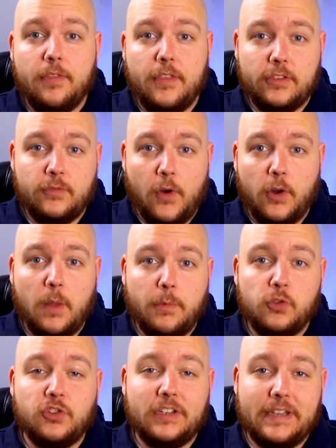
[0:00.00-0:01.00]
this phone
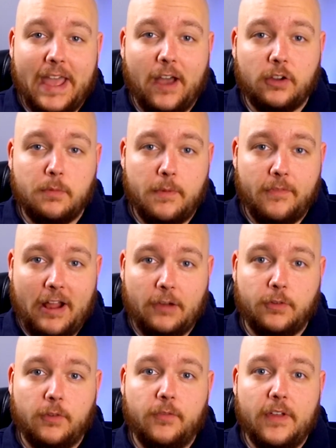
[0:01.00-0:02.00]
I'm using now can be
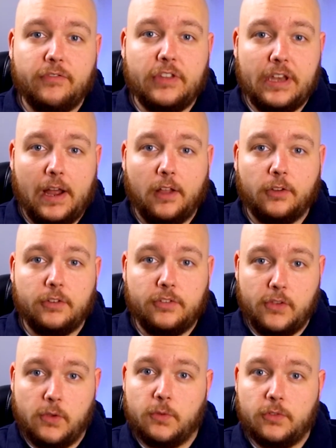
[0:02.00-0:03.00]
found for
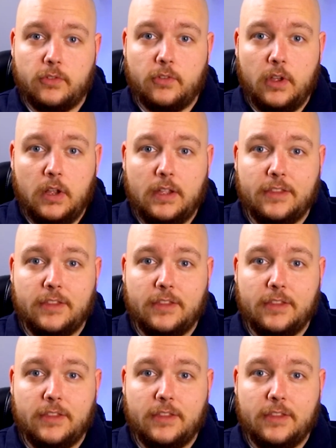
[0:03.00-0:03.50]
$50 used.